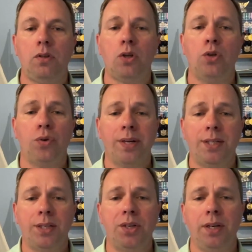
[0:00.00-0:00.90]

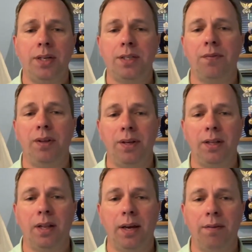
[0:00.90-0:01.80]
Transitioning to
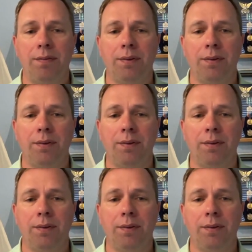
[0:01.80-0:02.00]
civilian life